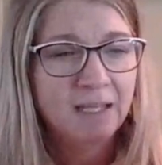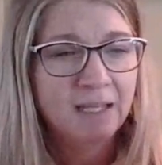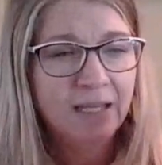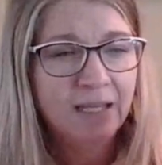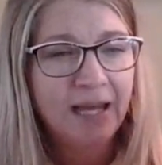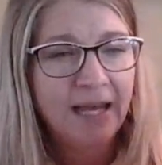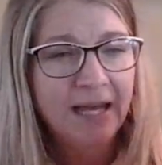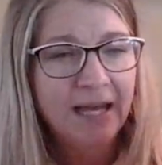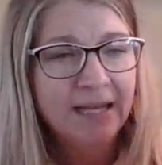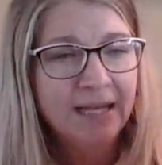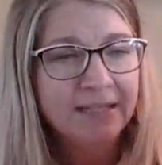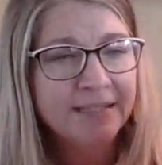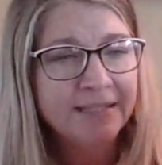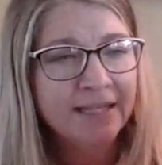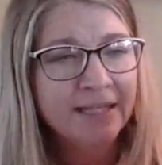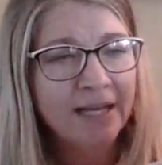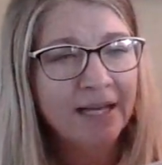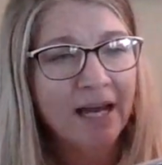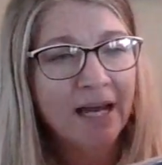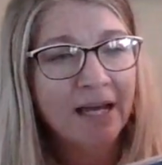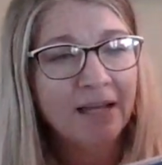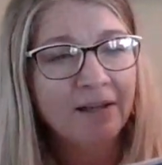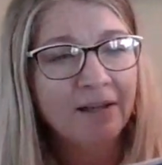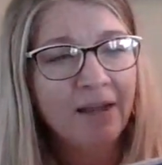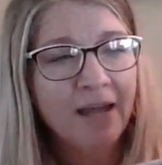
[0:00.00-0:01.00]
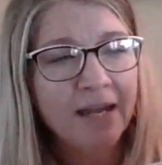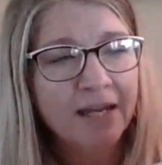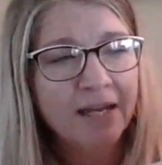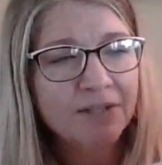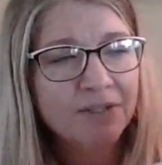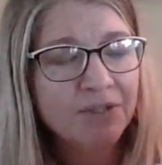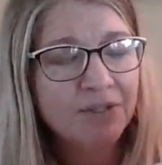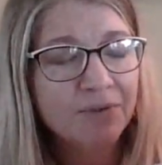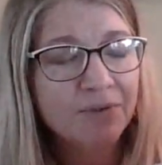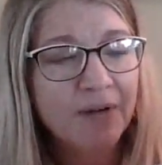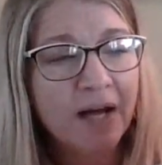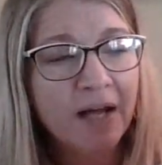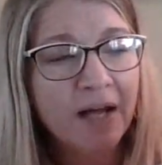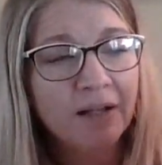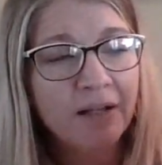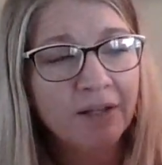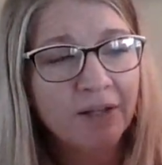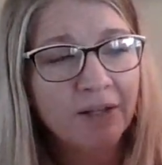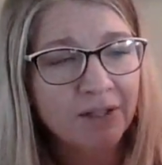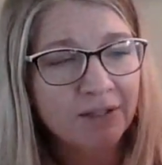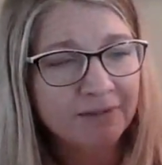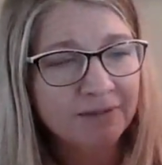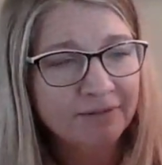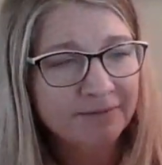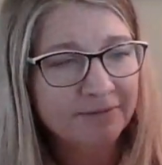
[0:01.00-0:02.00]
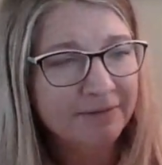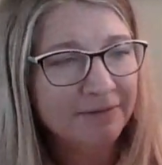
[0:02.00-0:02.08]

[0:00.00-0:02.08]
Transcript: Essie and I like to color.